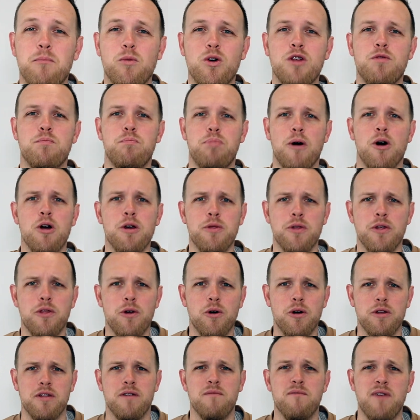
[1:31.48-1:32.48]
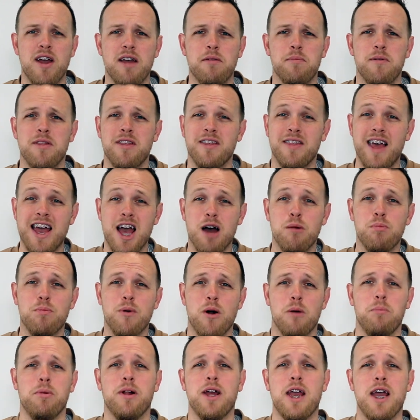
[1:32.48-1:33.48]
with both of those investments, they are
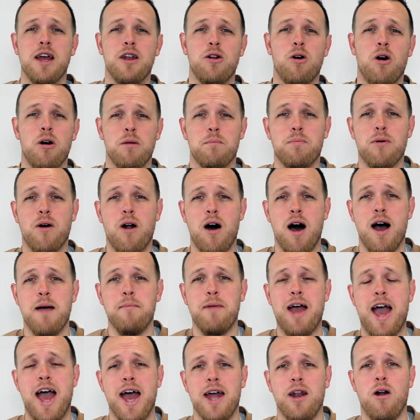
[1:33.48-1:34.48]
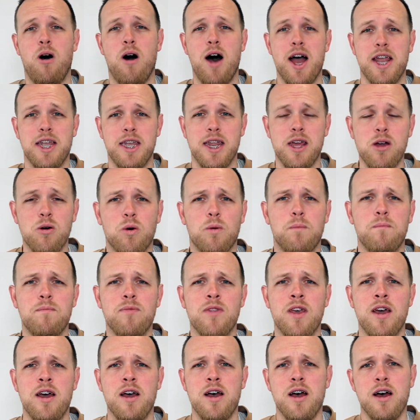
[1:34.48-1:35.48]
probably not prime and ideal.
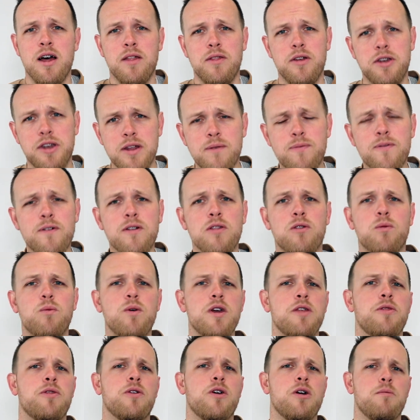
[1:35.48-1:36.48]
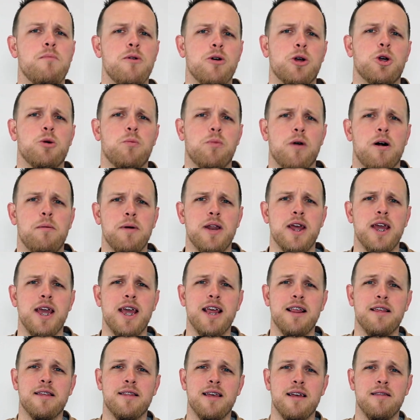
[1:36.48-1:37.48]
The difference with commercial
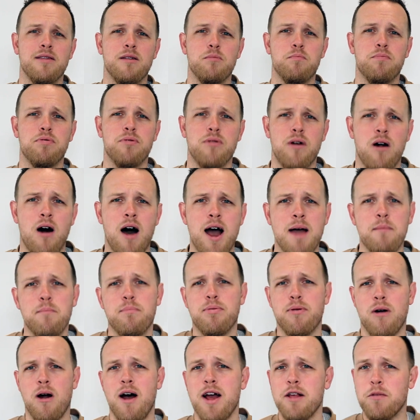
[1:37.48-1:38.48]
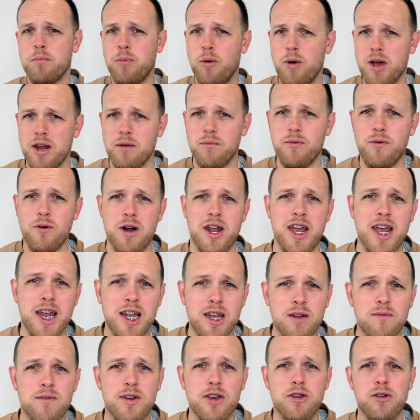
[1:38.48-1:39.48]
property is that the prime price point for an
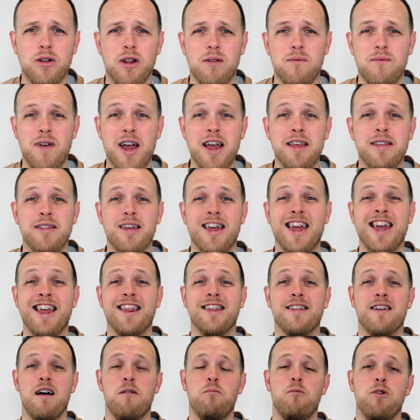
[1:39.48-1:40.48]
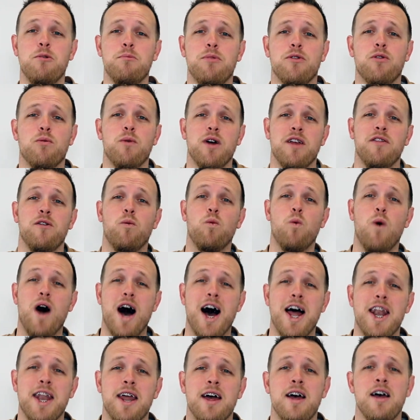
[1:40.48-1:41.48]
individual investor is somewhere between the
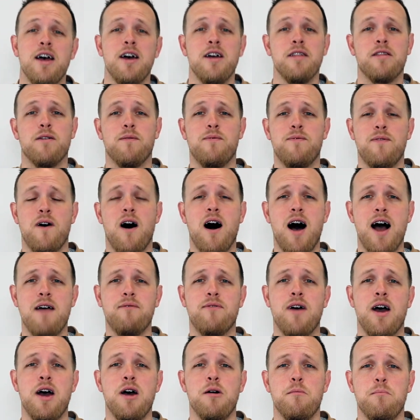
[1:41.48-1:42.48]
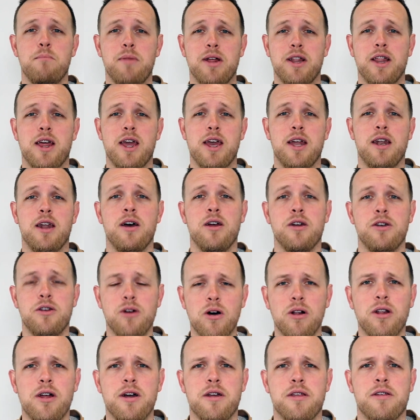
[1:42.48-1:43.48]
$1 to $5 million.
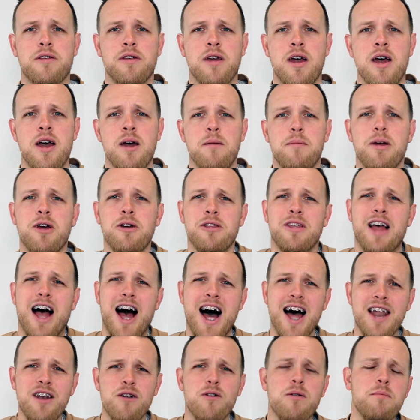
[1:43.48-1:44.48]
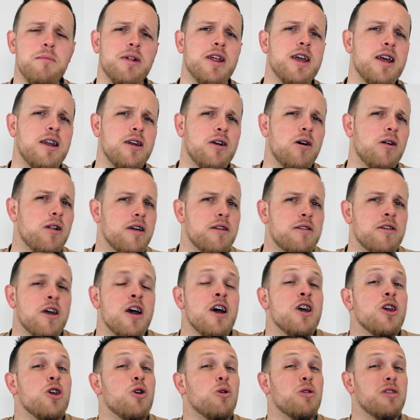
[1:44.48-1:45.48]
Because under $1 million,
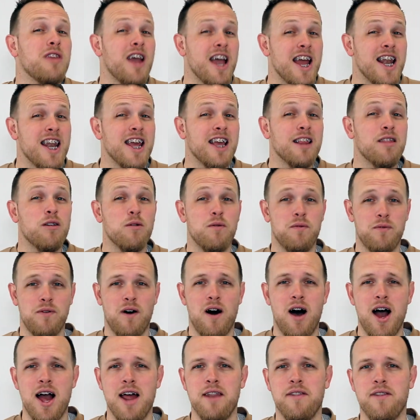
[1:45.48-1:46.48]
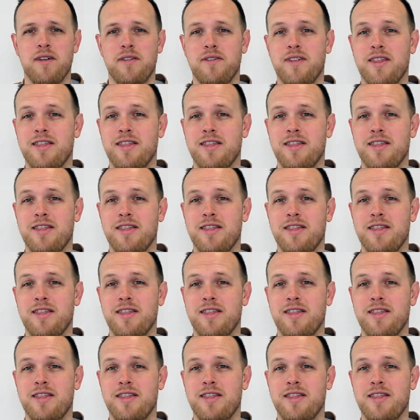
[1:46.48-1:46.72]
you're tending to find that the